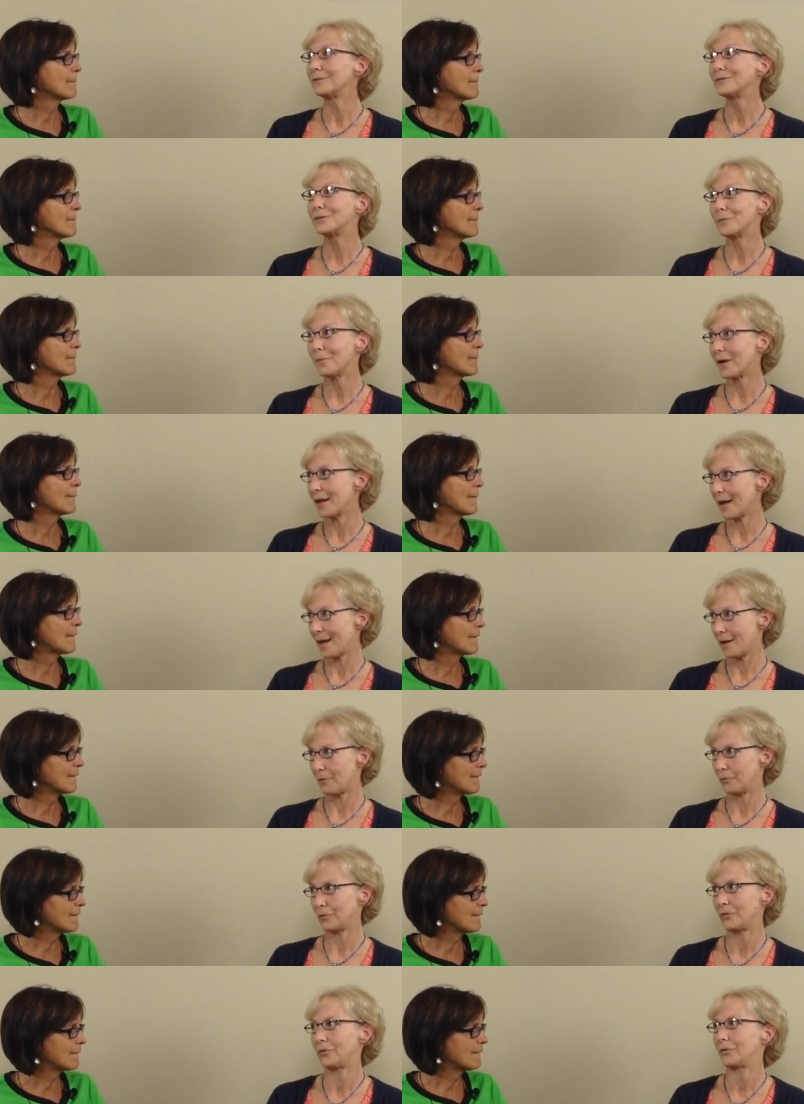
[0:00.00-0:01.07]
Speaker 1: to my
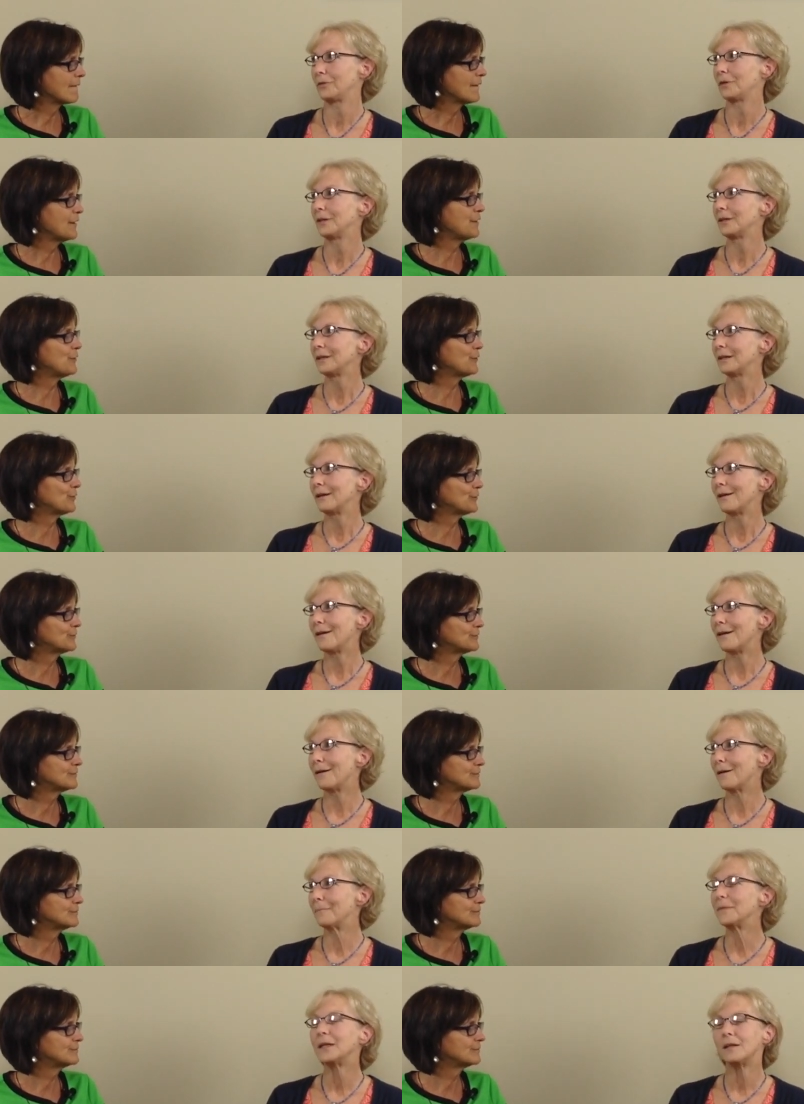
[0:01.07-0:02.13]
house. He knew.
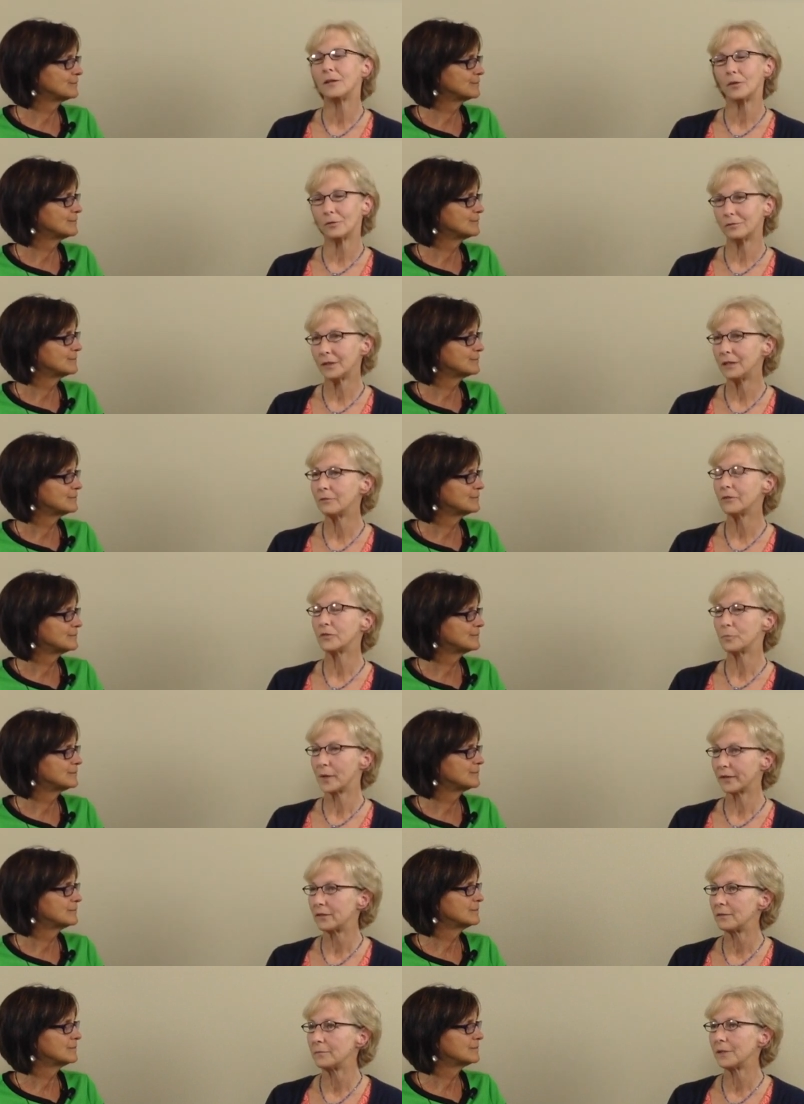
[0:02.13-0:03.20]
Um, he knew. He
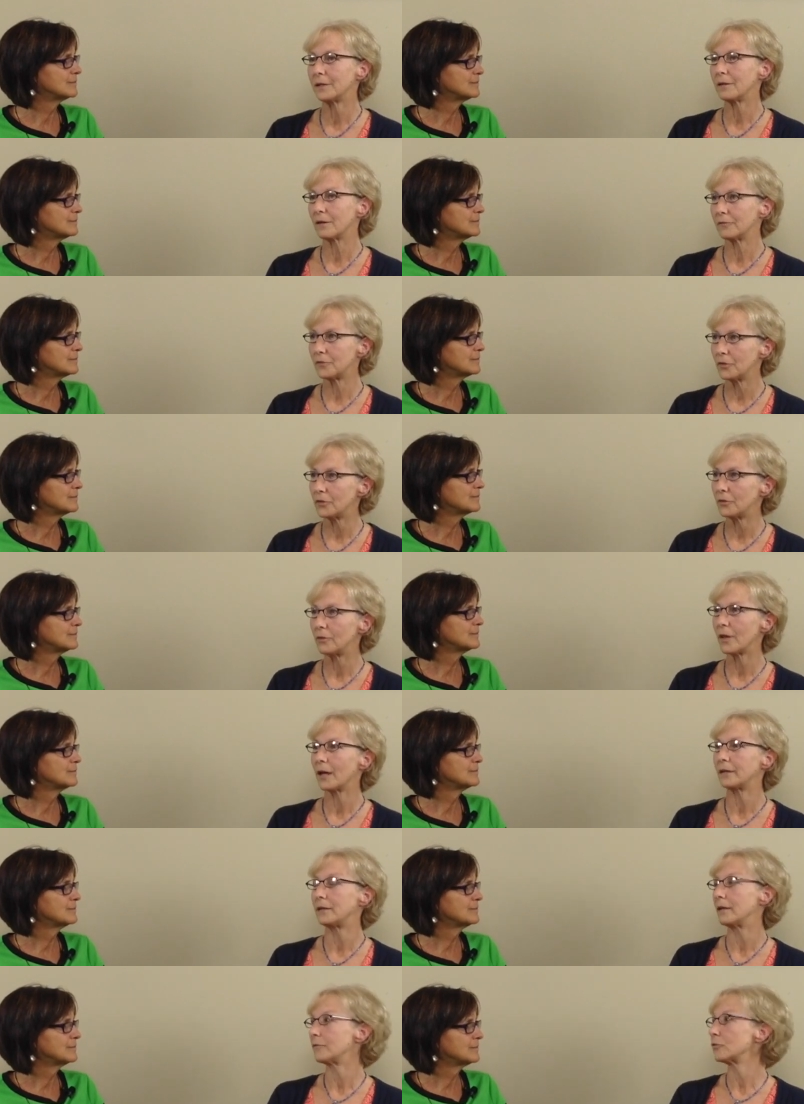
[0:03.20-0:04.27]
respected me enough to do that.
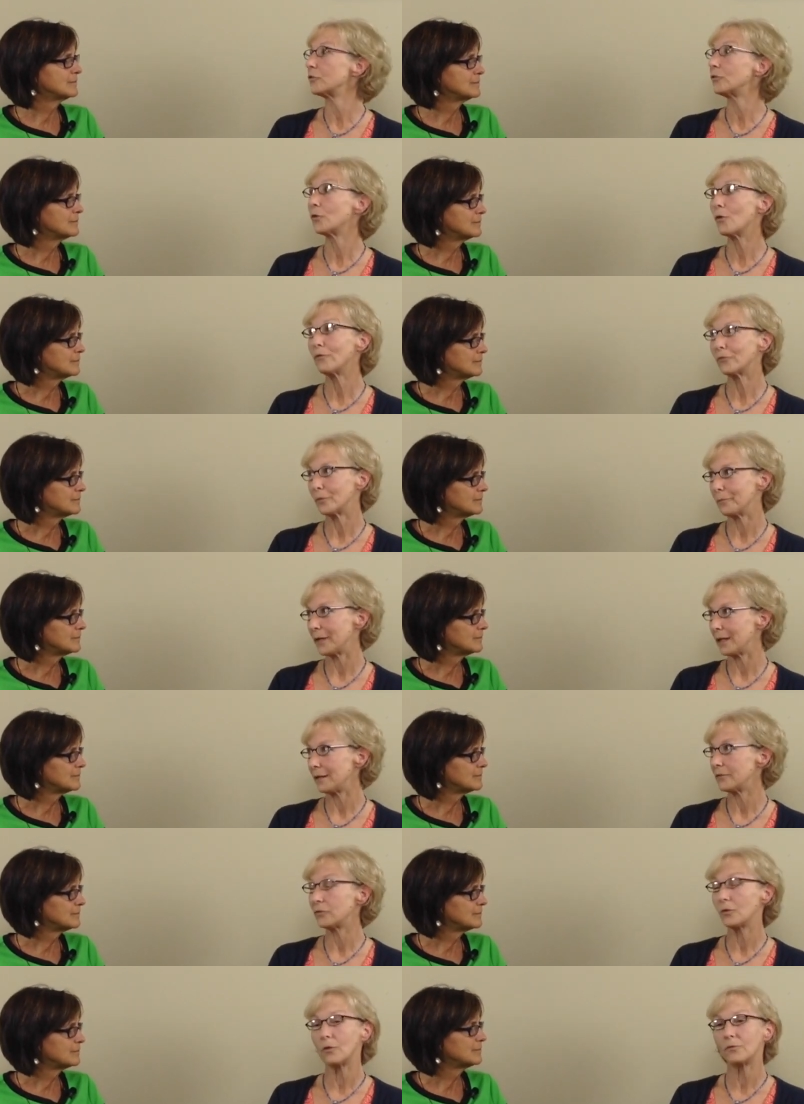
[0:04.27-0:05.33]
He never stole from me.
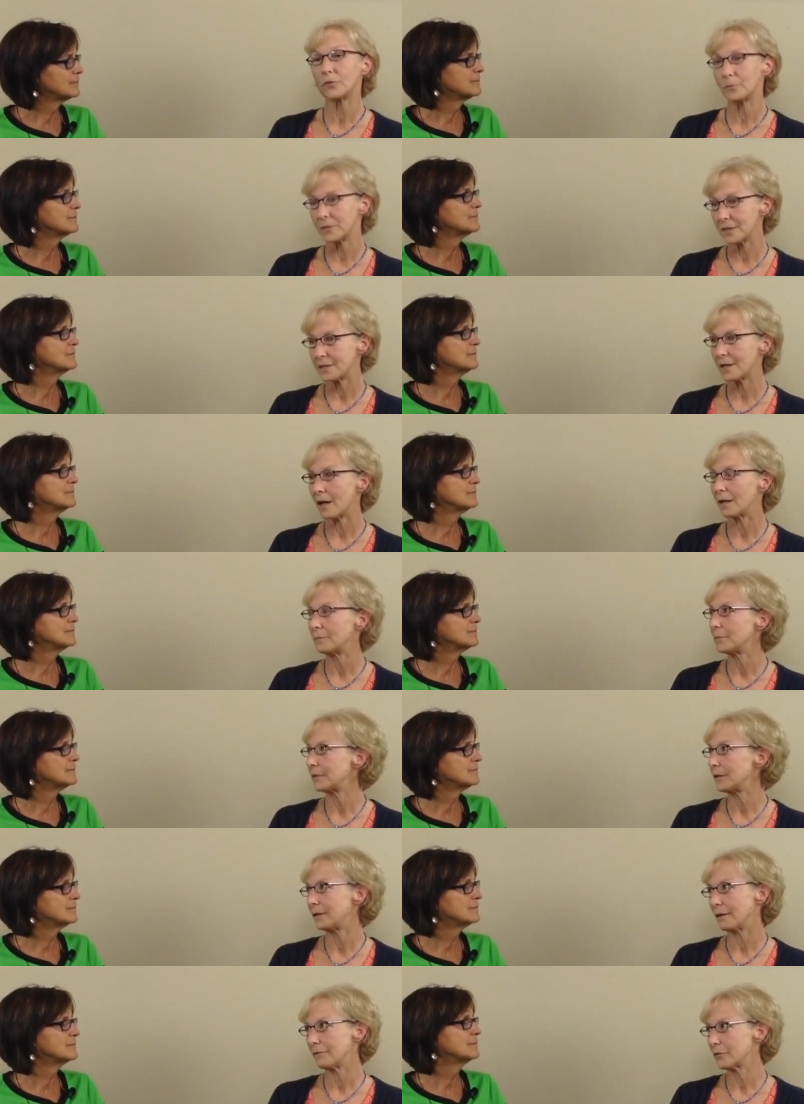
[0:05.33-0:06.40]
Stole from his dad, but
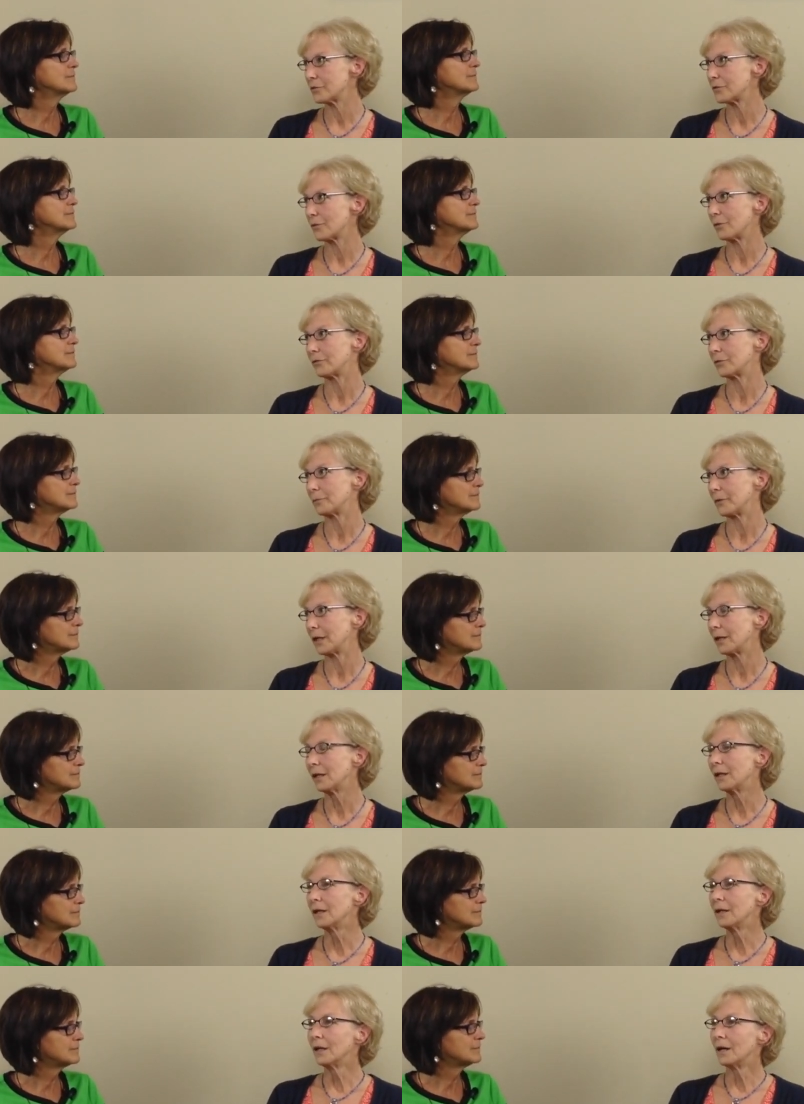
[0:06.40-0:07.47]
he never stole from me.
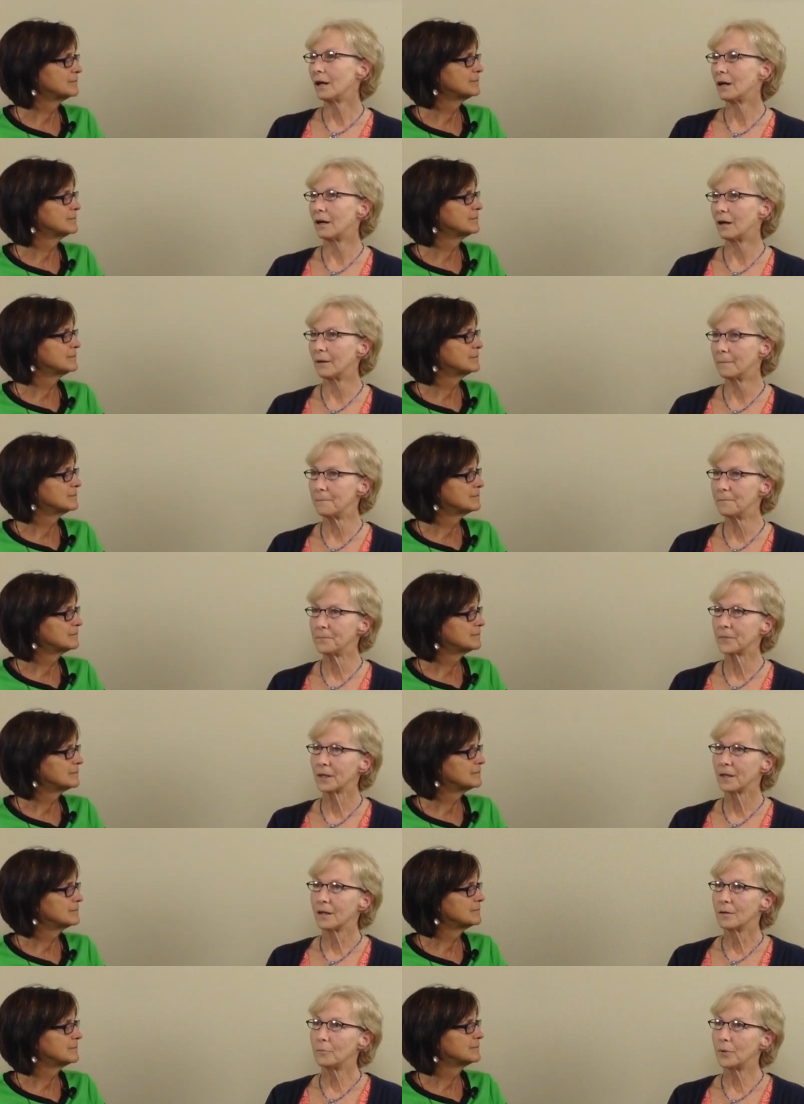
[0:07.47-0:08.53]
Um,
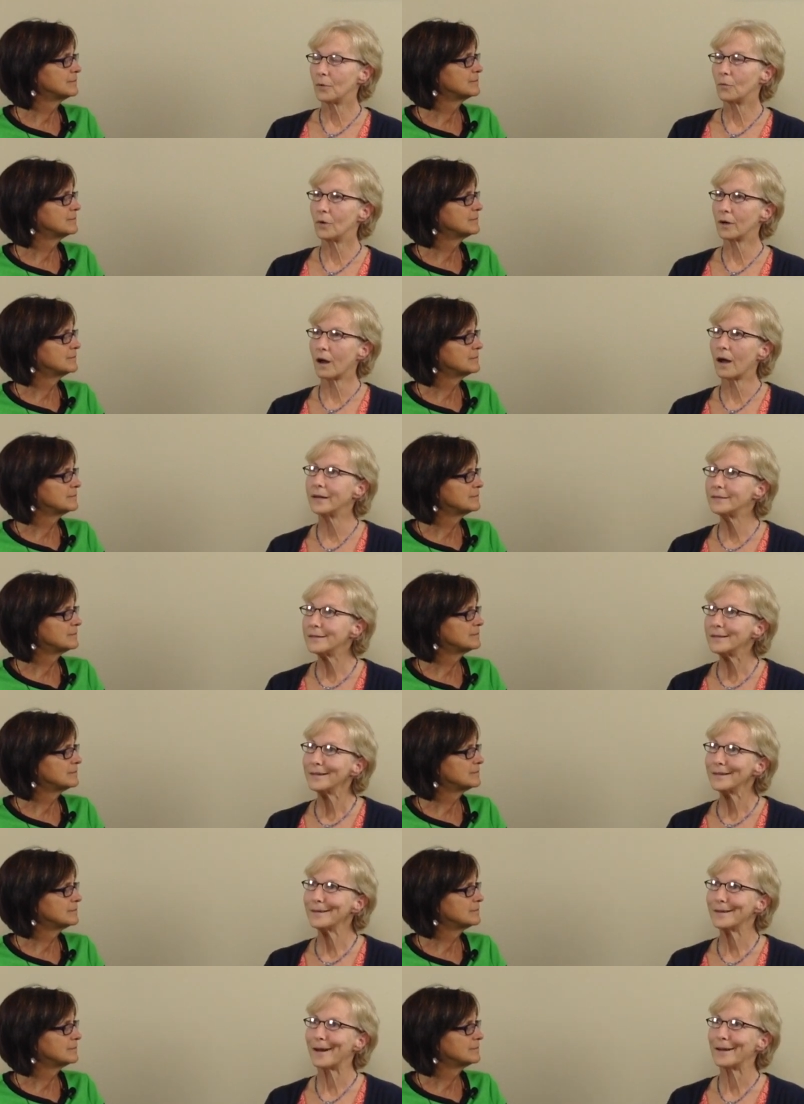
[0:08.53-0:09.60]
but what I
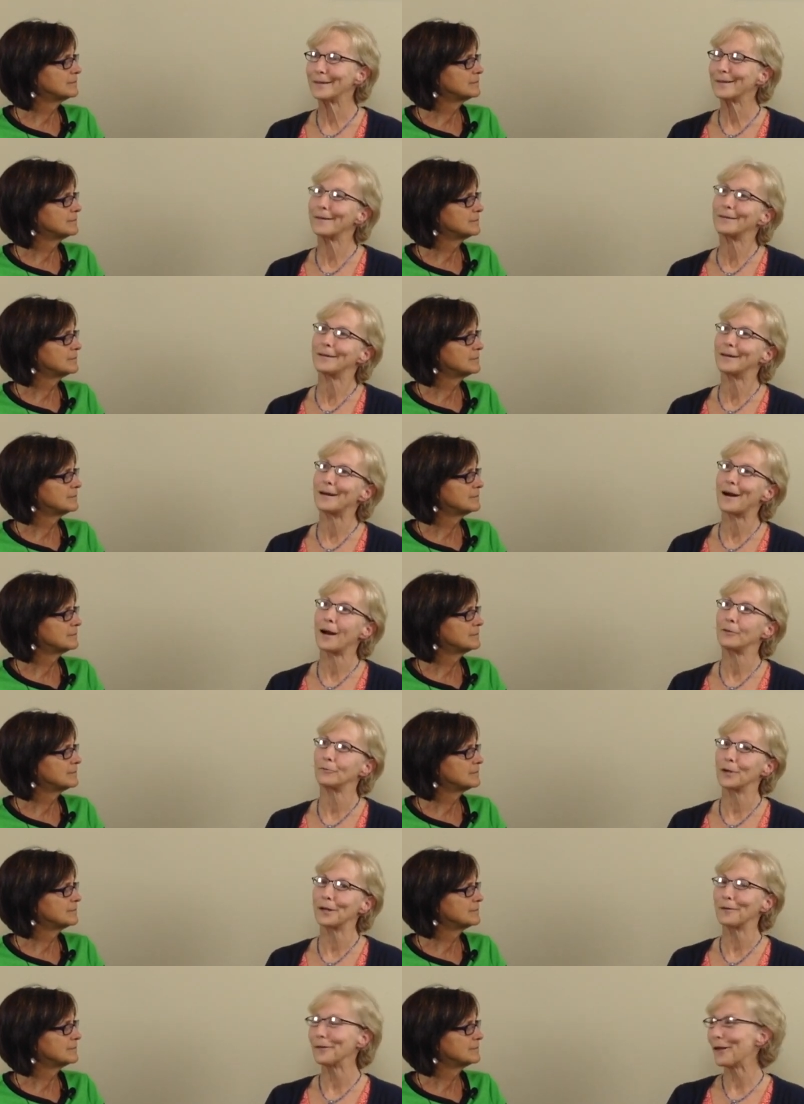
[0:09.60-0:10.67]
did, I I
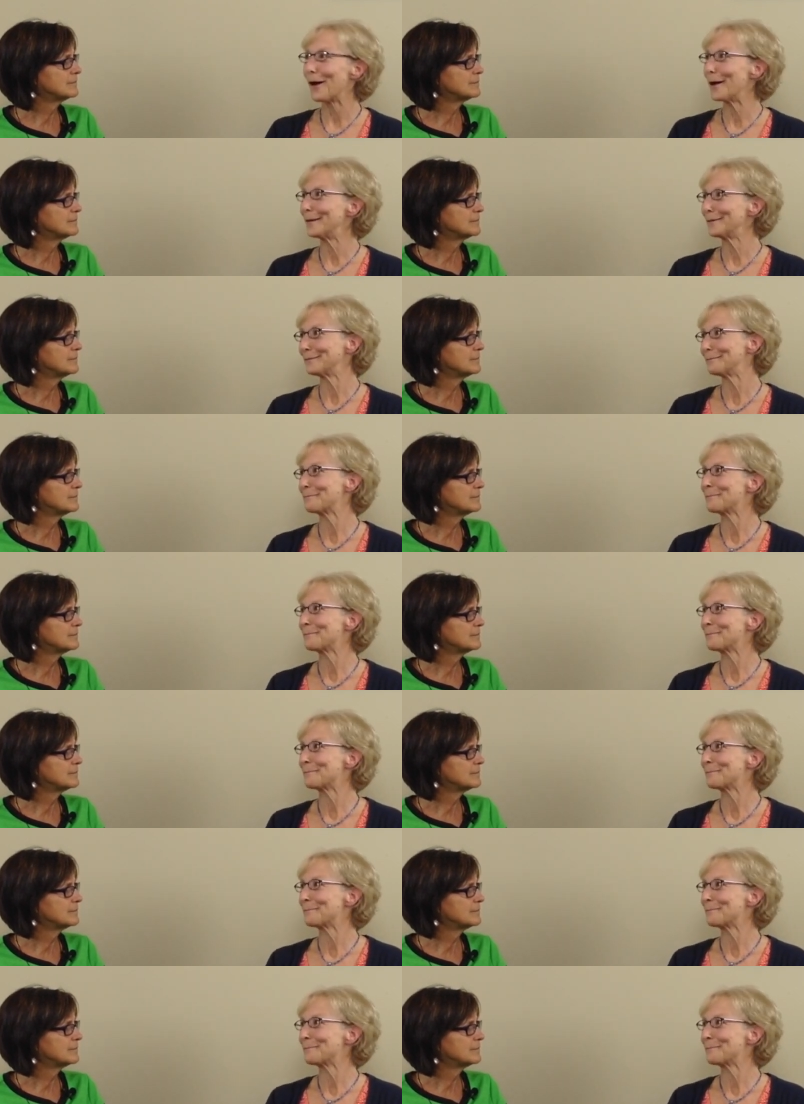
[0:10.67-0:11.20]
read a lot.